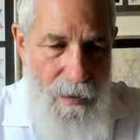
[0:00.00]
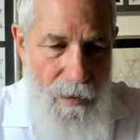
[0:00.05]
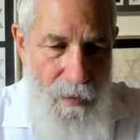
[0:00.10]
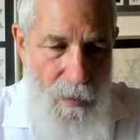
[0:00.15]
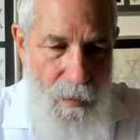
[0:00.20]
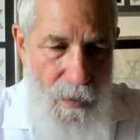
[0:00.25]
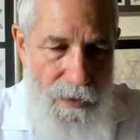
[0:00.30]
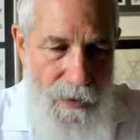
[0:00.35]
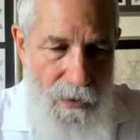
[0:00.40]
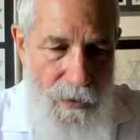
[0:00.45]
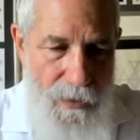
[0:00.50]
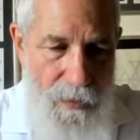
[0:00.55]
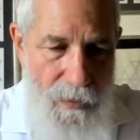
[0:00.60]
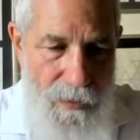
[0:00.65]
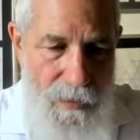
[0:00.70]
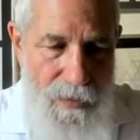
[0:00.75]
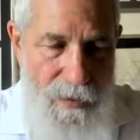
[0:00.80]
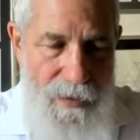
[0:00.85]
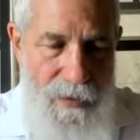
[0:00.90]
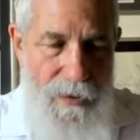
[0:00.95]
When
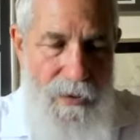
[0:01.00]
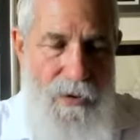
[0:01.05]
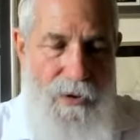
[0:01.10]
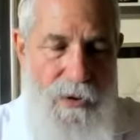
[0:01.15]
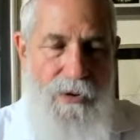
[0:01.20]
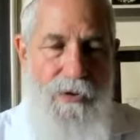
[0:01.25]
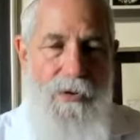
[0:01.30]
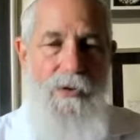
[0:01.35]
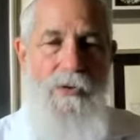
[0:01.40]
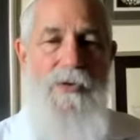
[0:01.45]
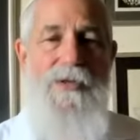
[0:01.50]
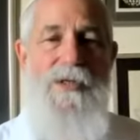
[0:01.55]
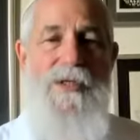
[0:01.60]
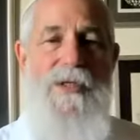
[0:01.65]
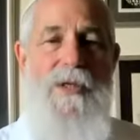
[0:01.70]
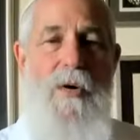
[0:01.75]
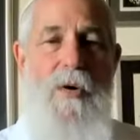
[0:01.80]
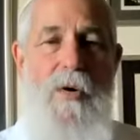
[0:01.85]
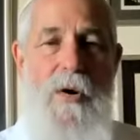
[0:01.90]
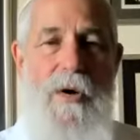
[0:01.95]
you
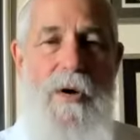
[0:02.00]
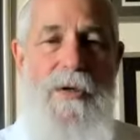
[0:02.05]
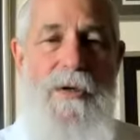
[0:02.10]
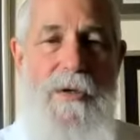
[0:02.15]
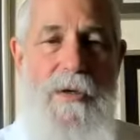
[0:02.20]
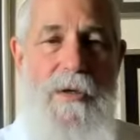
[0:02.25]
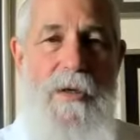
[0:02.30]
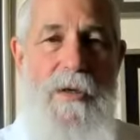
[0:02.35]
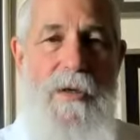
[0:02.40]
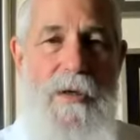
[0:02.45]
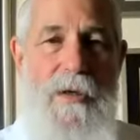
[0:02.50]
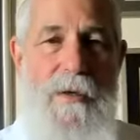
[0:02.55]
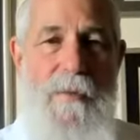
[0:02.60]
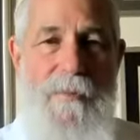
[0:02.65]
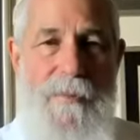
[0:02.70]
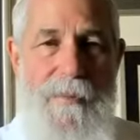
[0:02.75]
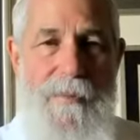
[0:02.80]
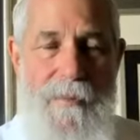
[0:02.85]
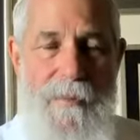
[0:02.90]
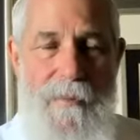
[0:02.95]
use ordinal
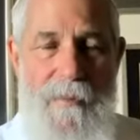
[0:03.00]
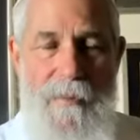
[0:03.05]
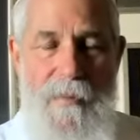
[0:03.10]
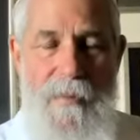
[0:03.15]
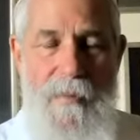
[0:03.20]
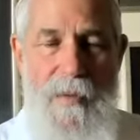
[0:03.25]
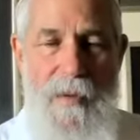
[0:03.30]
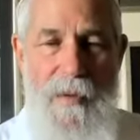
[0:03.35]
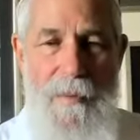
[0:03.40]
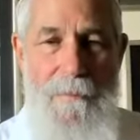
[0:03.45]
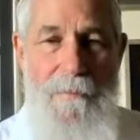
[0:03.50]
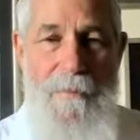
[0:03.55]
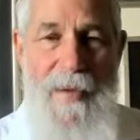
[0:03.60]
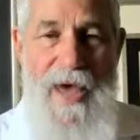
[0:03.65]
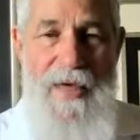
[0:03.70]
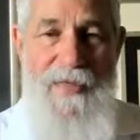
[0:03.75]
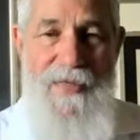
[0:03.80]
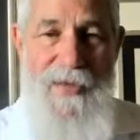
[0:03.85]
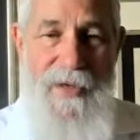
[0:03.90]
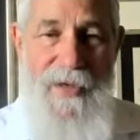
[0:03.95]

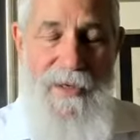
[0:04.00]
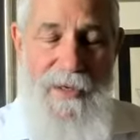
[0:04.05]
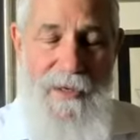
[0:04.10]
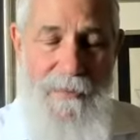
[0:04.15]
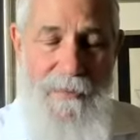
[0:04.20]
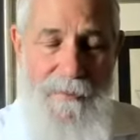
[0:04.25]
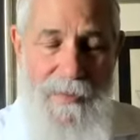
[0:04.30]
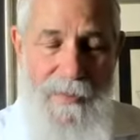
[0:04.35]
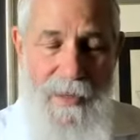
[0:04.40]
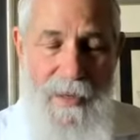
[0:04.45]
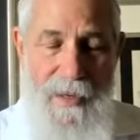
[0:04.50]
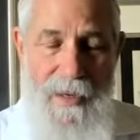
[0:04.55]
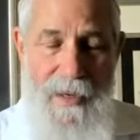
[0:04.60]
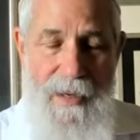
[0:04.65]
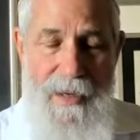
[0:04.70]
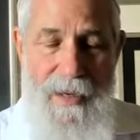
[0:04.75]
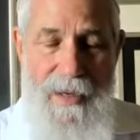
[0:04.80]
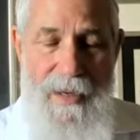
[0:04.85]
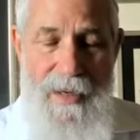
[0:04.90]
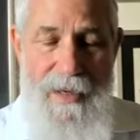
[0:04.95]
method,
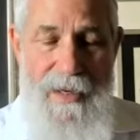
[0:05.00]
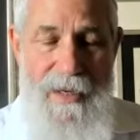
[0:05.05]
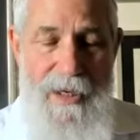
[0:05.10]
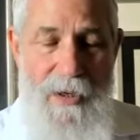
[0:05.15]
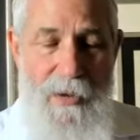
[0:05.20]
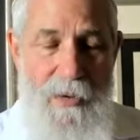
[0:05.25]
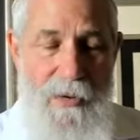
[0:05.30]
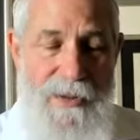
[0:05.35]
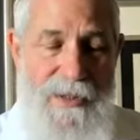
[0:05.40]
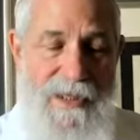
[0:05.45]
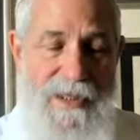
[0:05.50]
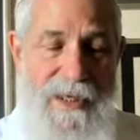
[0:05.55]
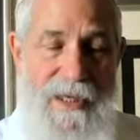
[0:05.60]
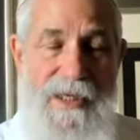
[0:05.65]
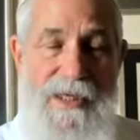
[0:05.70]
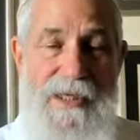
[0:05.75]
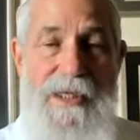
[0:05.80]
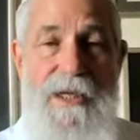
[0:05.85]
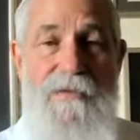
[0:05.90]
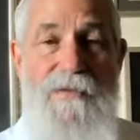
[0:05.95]
it equals
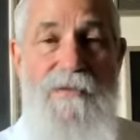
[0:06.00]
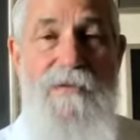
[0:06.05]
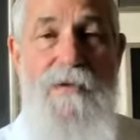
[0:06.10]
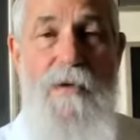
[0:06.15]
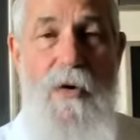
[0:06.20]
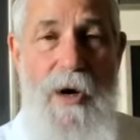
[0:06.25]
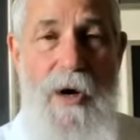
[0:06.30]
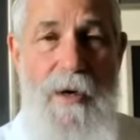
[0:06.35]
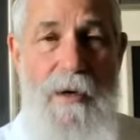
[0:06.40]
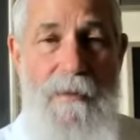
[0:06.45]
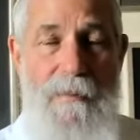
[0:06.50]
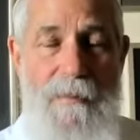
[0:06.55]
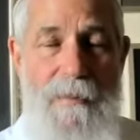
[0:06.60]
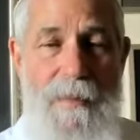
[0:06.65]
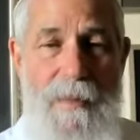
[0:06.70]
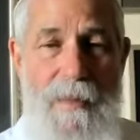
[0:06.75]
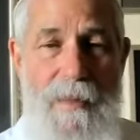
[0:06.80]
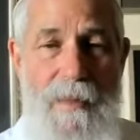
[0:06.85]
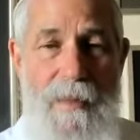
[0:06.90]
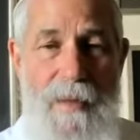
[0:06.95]
64.
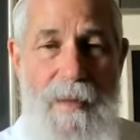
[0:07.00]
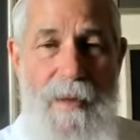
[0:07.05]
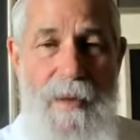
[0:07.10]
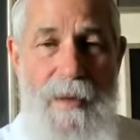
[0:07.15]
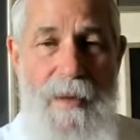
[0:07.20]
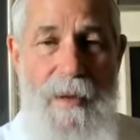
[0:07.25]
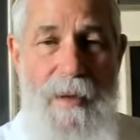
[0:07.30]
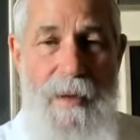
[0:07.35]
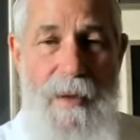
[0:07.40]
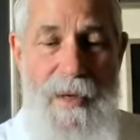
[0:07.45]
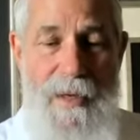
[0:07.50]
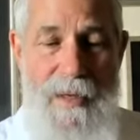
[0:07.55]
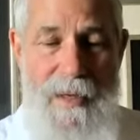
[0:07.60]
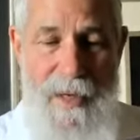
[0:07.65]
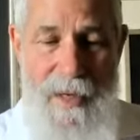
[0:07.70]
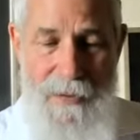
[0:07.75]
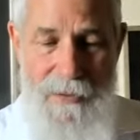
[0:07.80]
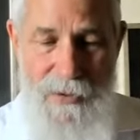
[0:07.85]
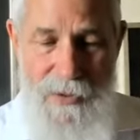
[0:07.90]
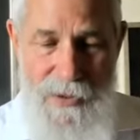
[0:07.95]

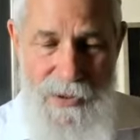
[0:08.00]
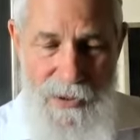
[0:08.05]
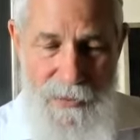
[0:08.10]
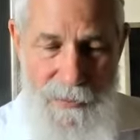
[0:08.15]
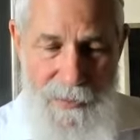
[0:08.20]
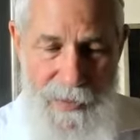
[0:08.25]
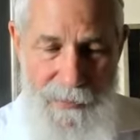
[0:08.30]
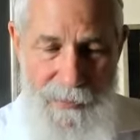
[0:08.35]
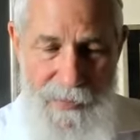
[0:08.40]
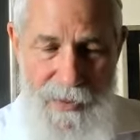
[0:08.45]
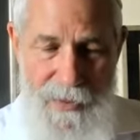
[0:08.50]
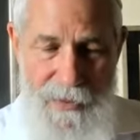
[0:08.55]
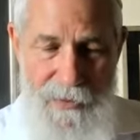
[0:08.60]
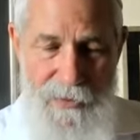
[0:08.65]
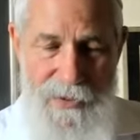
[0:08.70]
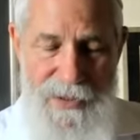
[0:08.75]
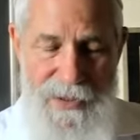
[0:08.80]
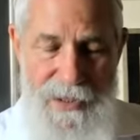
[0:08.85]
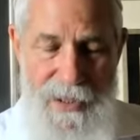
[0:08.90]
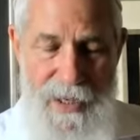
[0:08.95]
Again, just so people
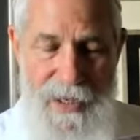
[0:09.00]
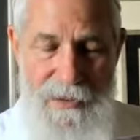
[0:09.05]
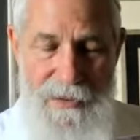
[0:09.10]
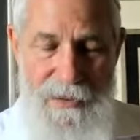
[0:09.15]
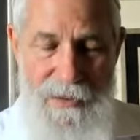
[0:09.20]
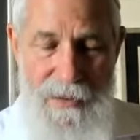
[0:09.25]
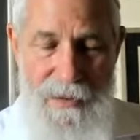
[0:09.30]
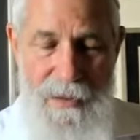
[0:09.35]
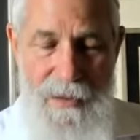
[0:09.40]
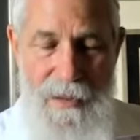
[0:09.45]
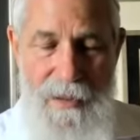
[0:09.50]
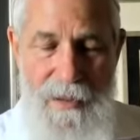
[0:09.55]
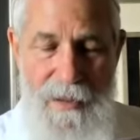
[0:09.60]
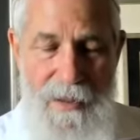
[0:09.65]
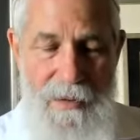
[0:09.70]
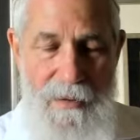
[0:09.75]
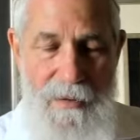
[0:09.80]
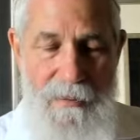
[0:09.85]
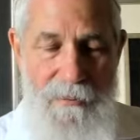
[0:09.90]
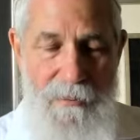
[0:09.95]
understand,
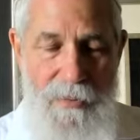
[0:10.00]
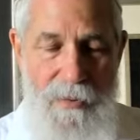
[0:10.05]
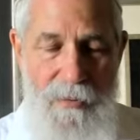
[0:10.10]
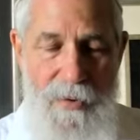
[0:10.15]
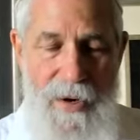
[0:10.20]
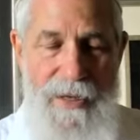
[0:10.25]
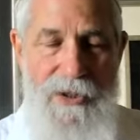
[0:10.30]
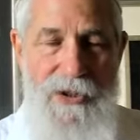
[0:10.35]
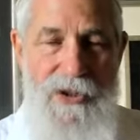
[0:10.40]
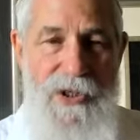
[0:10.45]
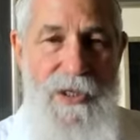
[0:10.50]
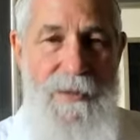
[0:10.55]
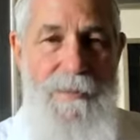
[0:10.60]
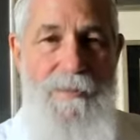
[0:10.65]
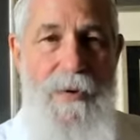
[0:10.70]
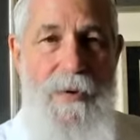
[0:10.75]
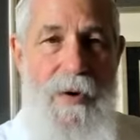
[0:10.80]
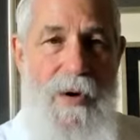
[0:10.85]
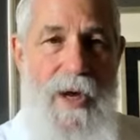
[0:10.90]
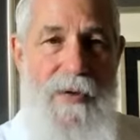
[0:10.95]

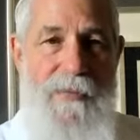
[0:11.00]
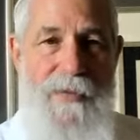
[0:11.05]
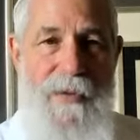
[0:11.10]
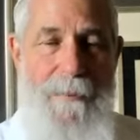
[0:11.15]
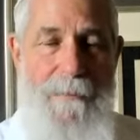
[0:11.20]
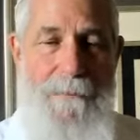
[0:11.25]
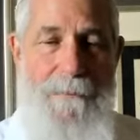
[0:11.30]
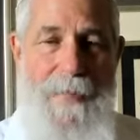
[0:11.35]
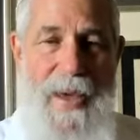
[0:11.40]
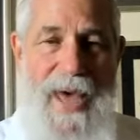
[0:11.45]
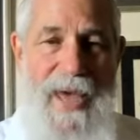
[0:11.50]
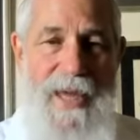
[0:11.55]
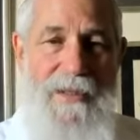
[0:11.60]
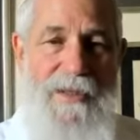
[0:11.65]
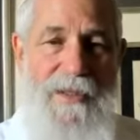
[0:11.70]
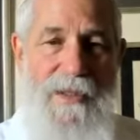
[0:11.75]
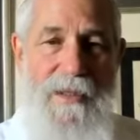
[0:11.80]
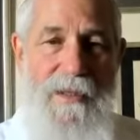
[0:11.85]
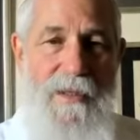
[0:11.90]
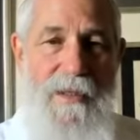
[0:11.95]
Bereshit bara, the
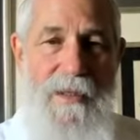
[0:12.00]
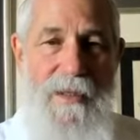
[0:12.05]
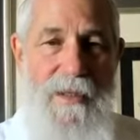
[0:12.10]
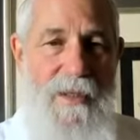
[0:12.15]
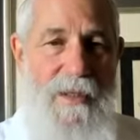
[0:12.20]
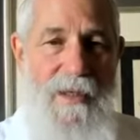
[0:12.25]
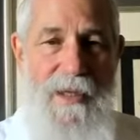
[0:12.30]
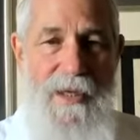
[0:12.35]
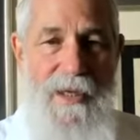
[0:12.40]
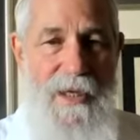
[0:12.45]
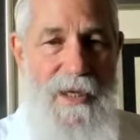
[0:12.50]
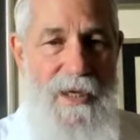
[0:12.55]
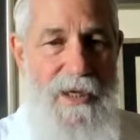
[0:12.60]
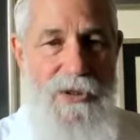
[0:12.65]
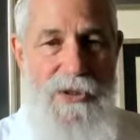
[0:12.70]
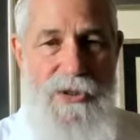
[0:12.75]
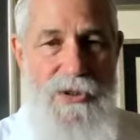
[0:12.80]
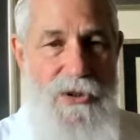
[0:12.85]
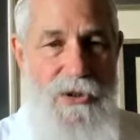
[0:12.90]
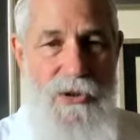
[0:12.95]
bet
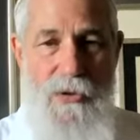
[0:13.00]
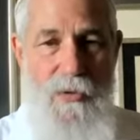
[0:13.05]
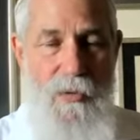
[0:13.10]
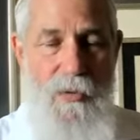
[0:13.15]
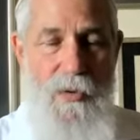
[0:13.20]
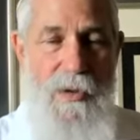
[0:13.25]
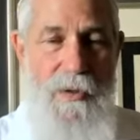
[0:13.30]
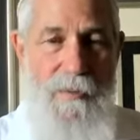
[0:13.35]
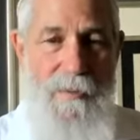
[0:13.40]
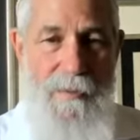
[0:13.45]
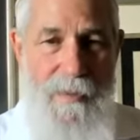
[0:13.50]
is 2